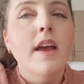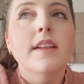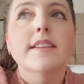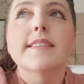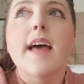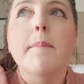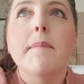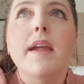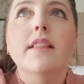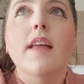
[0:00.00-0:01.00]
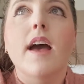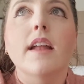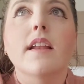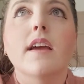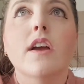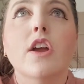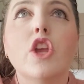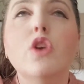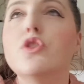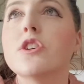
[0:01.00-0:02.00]
Does that mean that
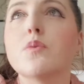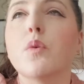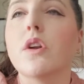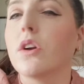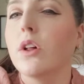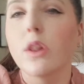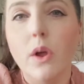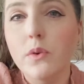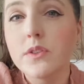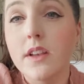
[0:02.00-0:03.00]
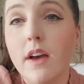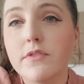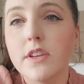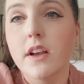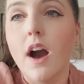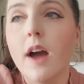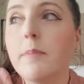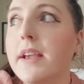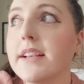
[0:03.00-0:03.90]
you just weren't close enough to God?